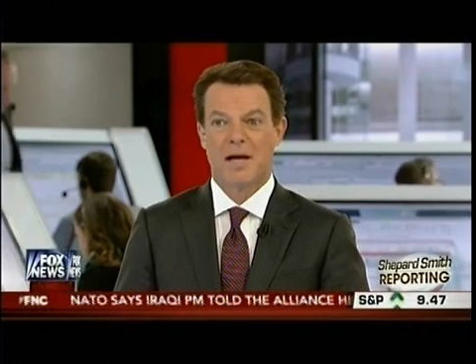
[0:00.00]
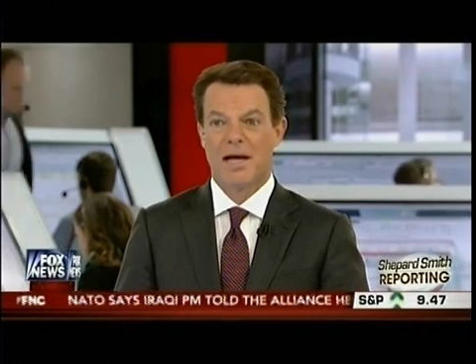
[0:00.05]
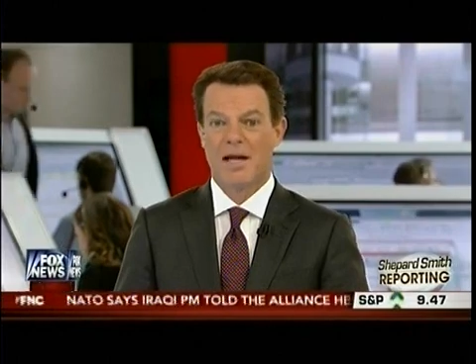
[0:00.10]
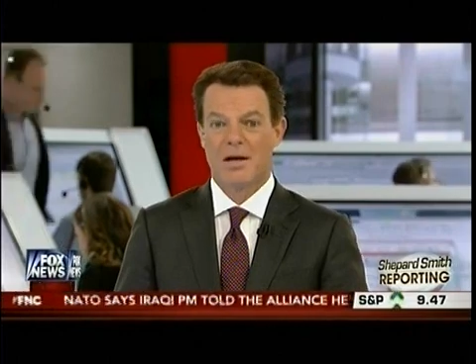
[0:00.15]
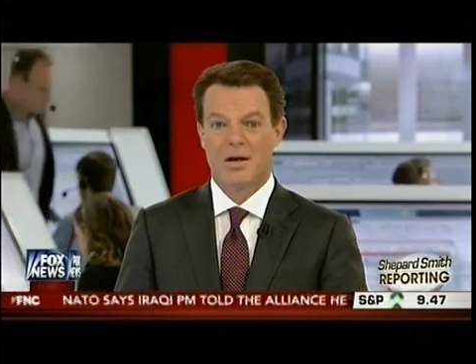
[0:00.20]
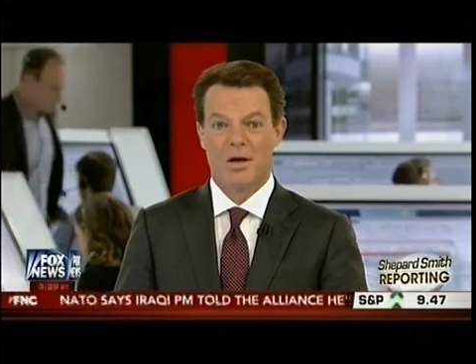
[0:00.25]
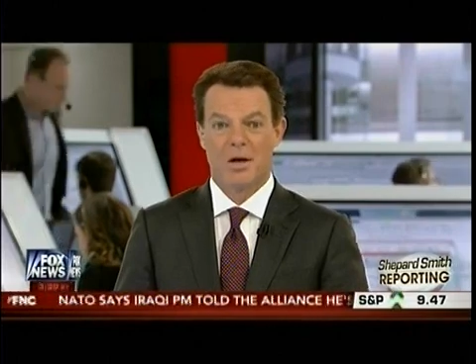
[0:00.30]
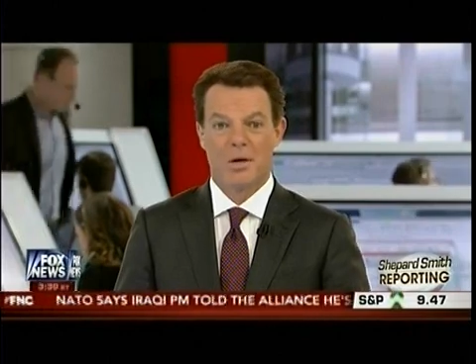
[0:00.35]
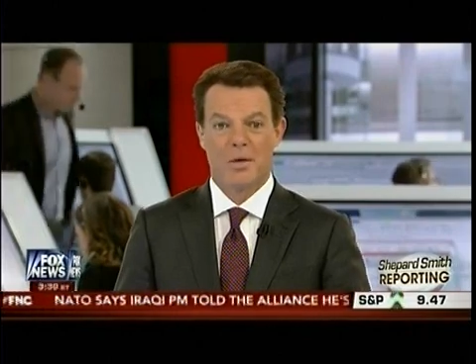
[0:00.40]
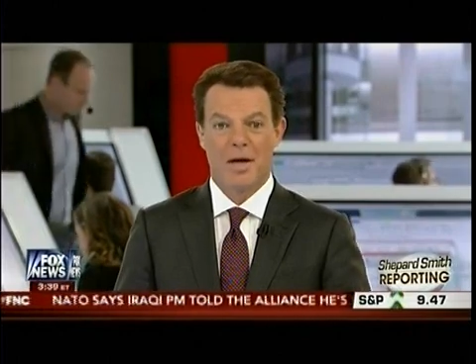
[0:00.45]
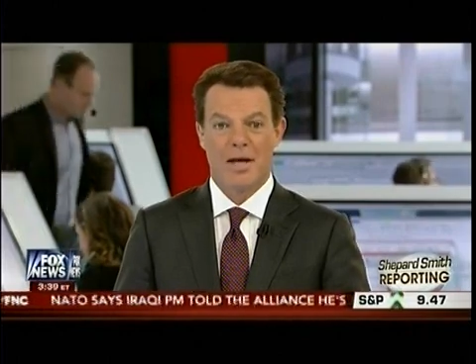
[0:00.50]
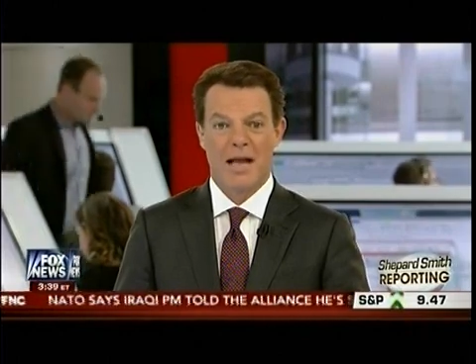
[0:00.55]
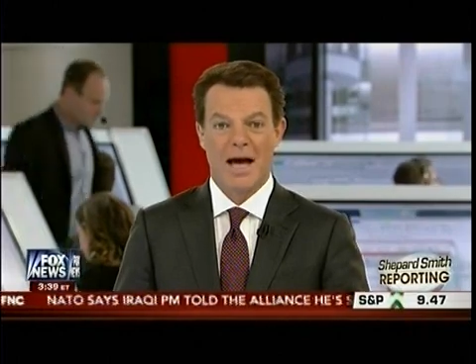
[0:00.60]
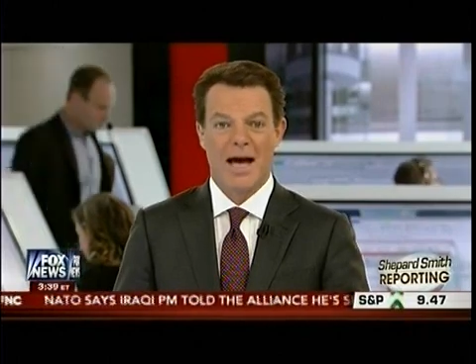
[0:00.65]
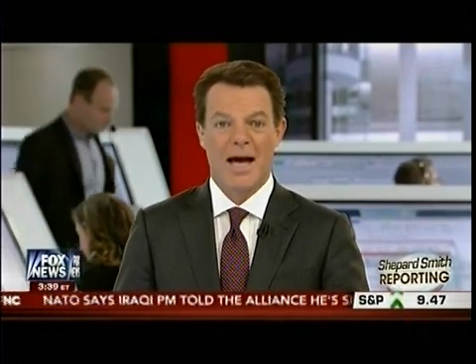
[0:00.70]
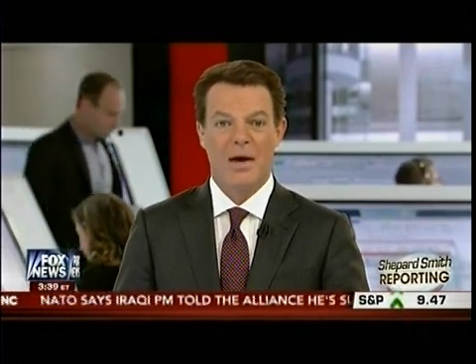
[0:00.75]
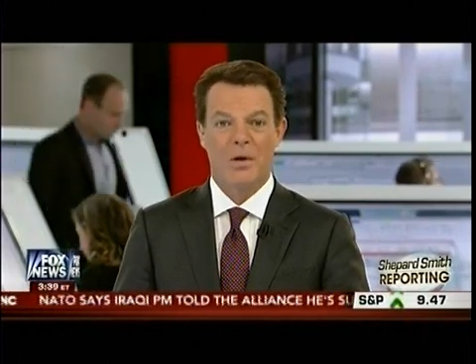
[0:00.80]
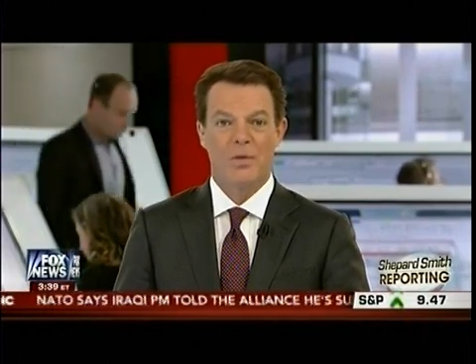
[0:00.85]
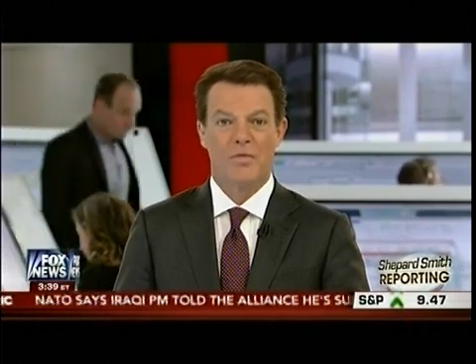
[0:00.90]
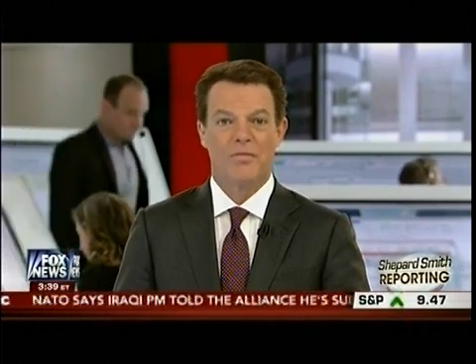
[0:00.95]
I don't know, an
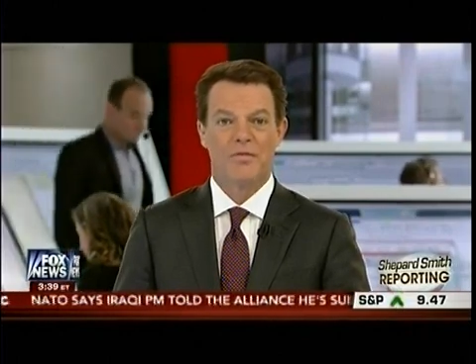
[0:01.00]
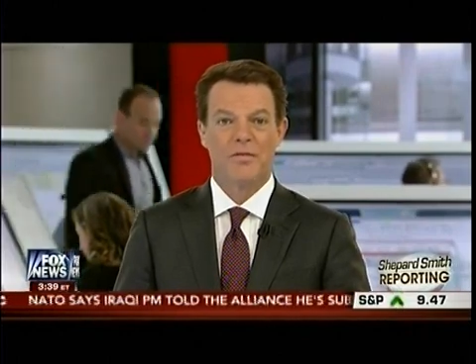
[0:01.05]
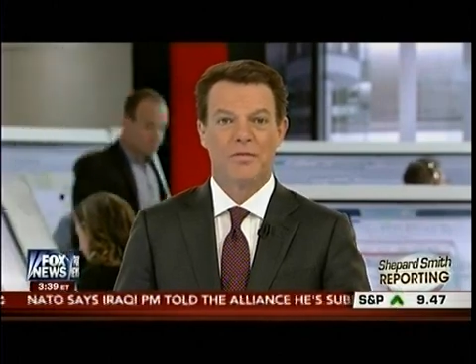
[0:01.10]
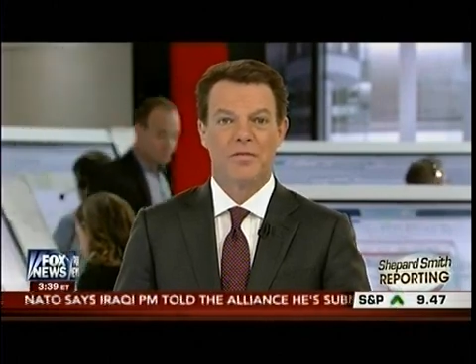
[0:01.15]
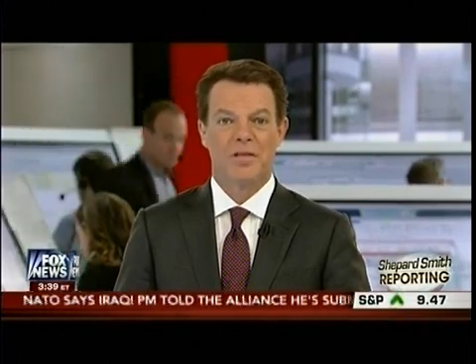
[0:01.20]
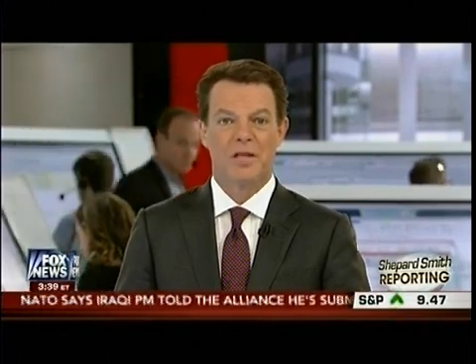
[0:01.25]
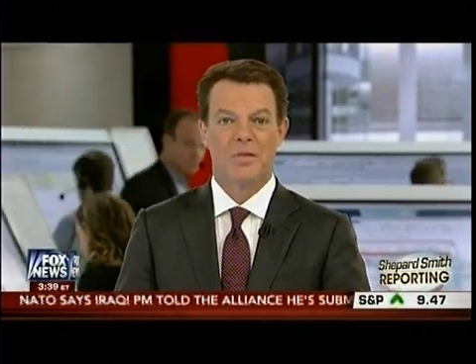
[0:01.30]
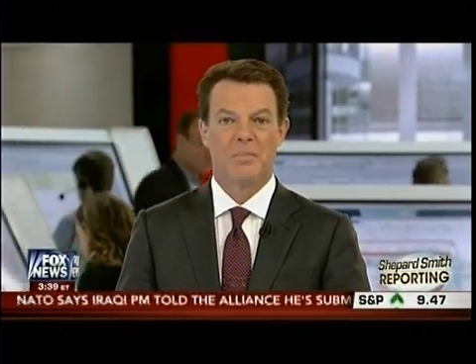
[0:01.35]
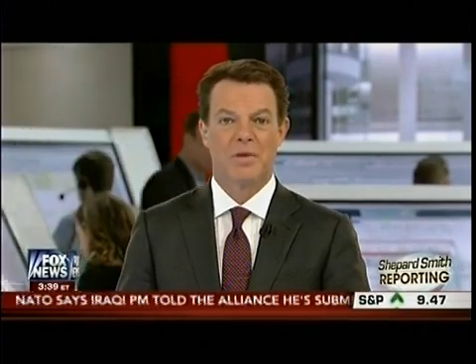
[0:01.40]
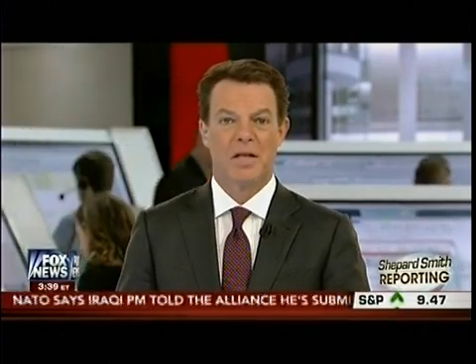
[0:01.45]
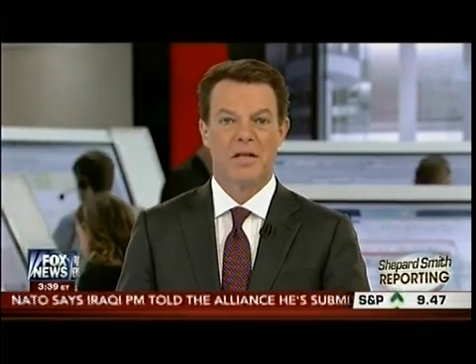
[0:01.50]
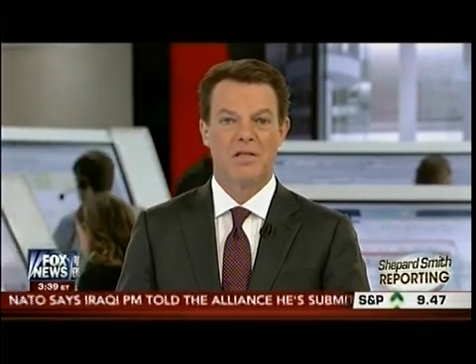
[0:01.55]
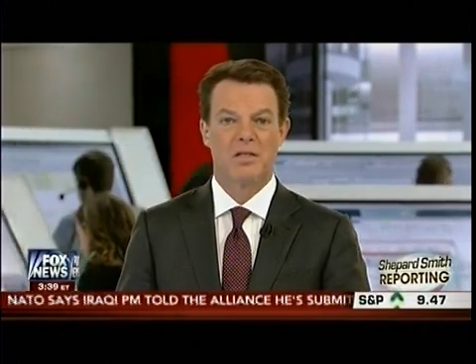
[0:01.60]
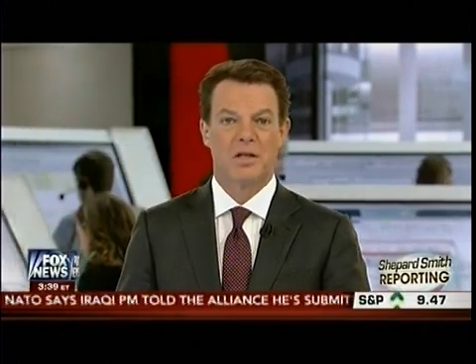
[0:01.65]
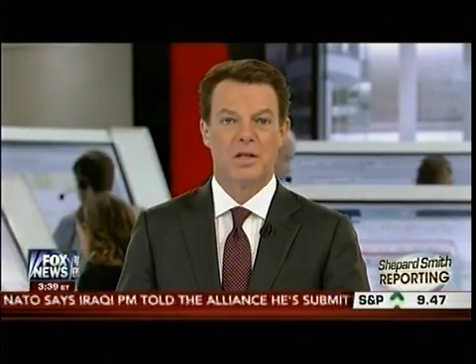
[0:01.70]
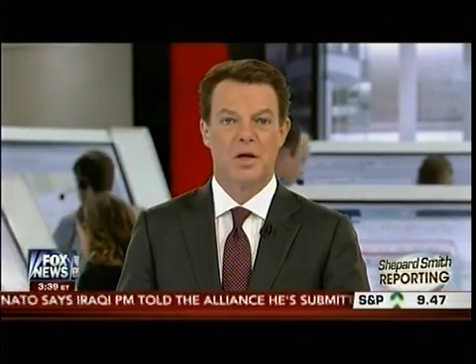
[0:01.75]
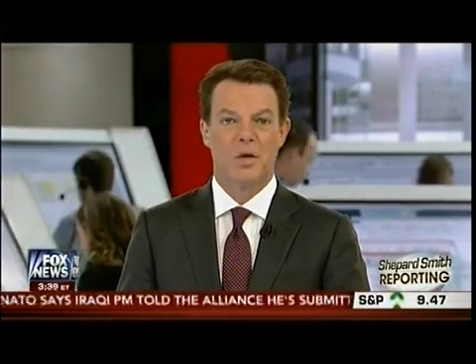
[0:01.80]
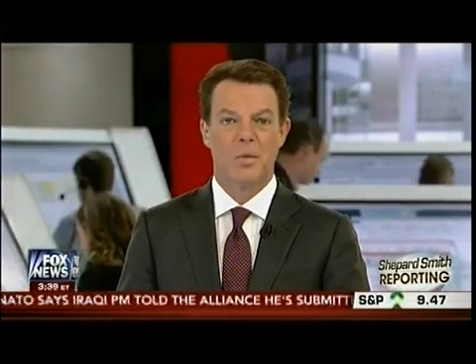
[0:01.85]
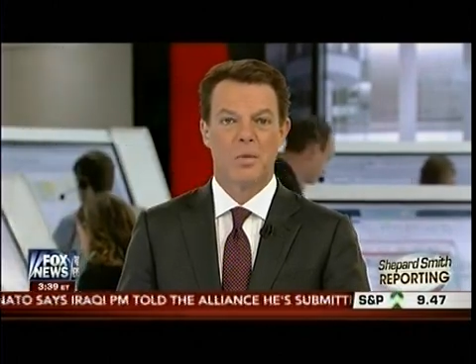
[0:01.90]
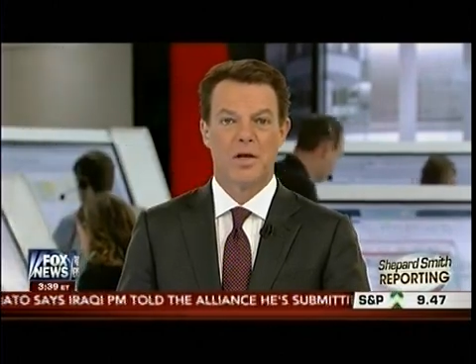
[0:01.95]
hour and 15 minutes ago,